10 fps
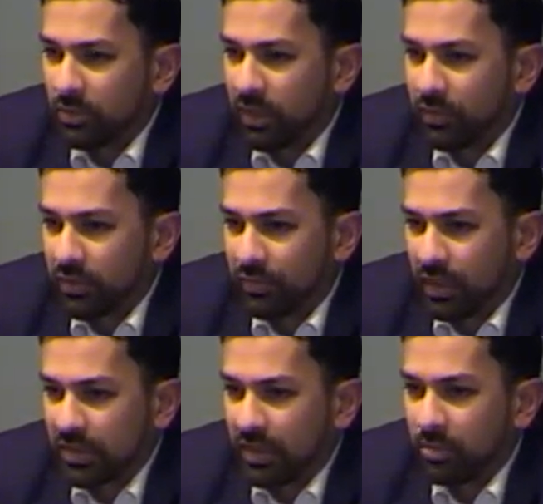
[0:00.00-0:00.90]
one of those
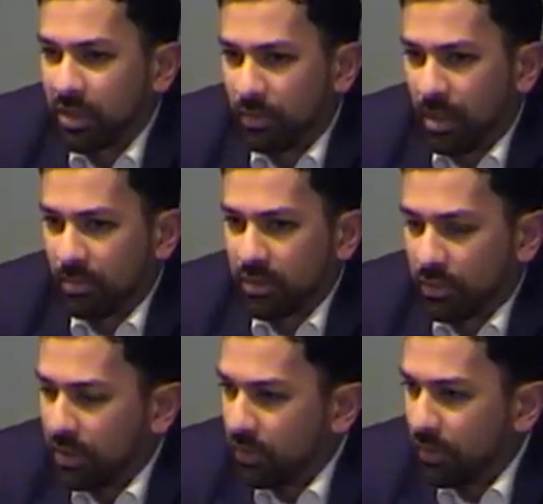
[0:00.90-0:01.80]
events that everybody remembers
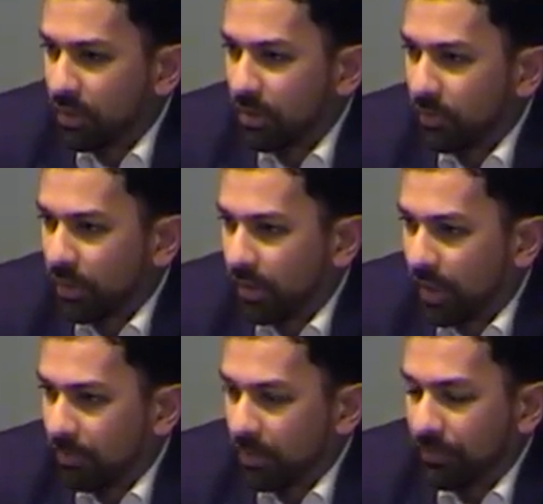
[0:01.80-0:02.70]
where they were when it
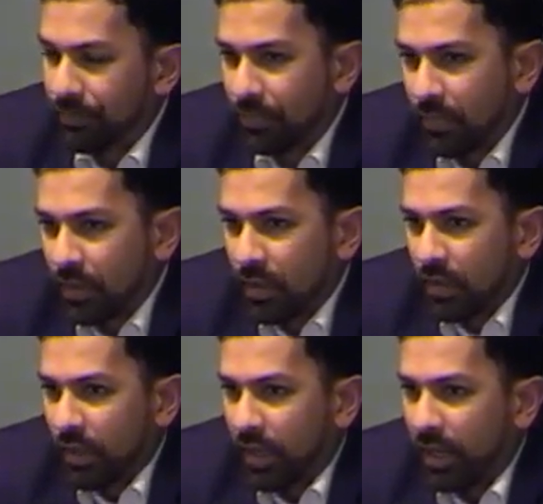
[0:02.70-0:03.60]
happened.
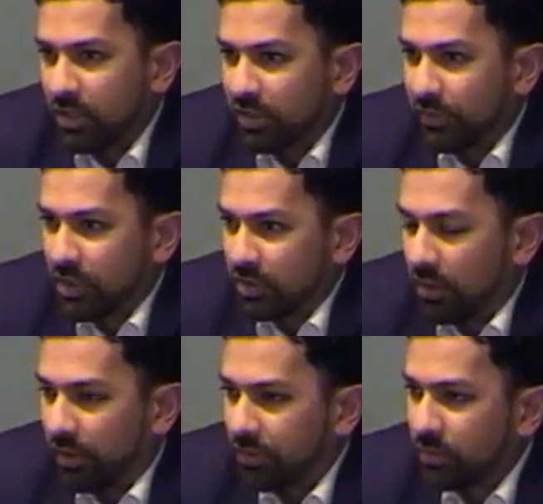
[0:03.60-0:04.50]
I had just finished
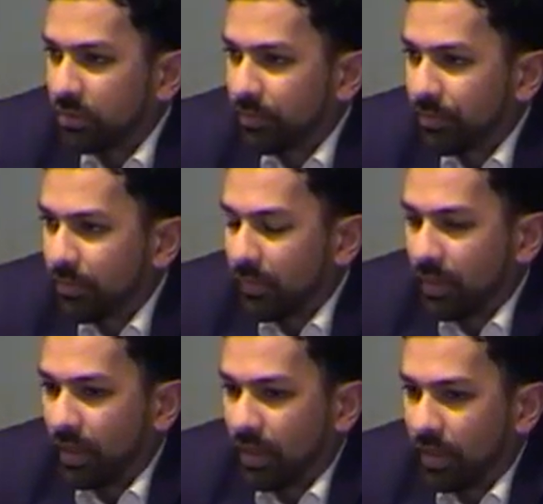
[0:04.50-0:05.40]
law school,
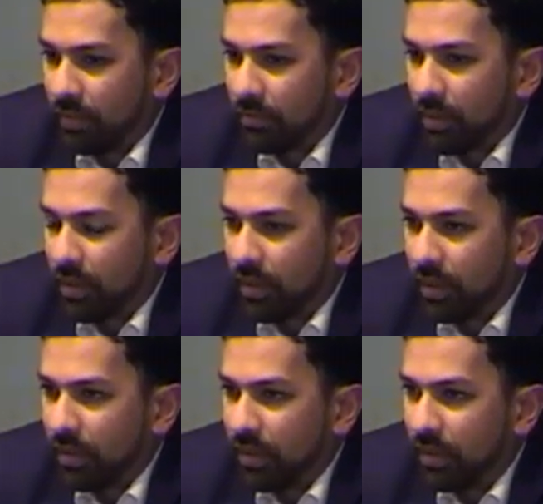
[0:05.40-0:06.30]

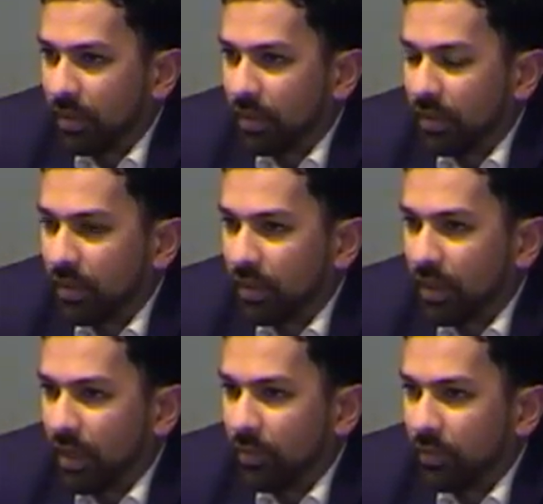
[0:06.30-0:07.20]
and
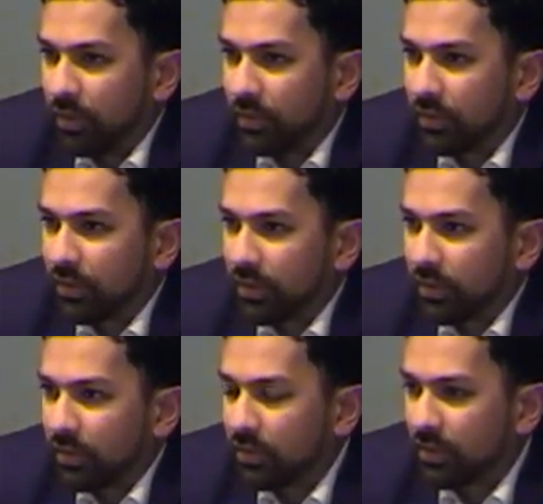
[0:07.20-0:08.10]
I was,
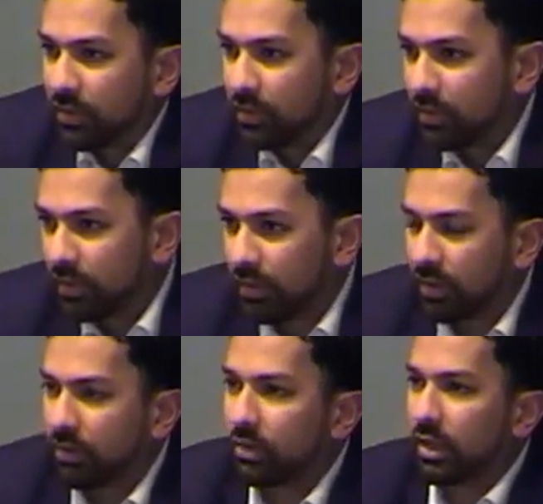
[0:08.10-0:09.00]
you
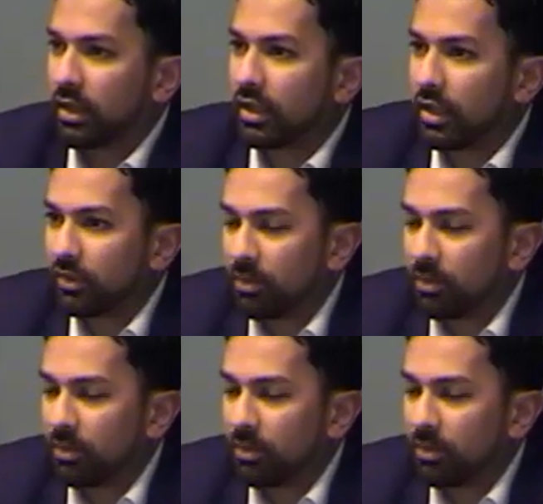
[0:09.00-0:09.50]
know, I think I was